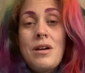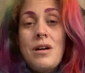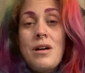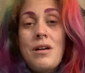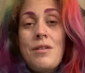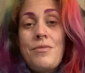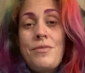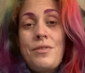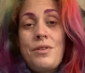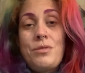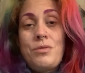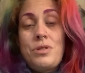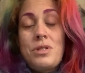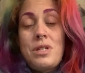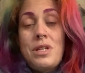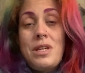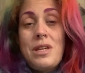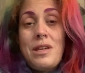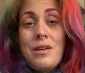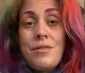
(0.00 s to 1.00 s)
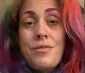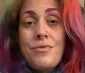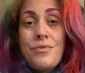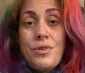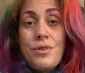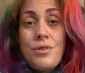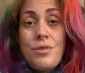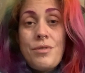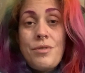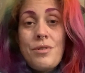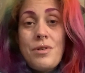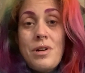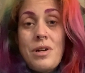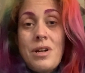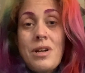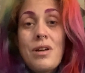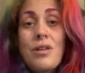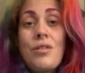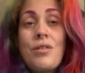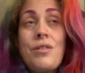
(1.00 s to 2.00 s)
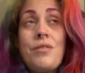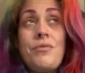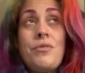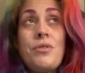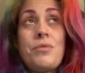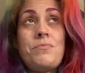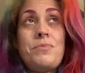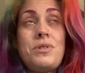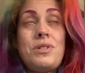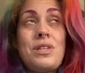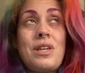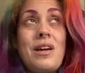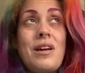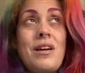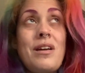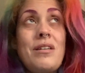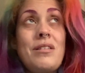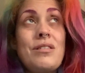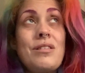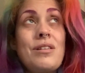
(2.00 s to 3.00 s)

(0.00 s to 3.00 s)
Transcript: I feel tearful and kind of upset.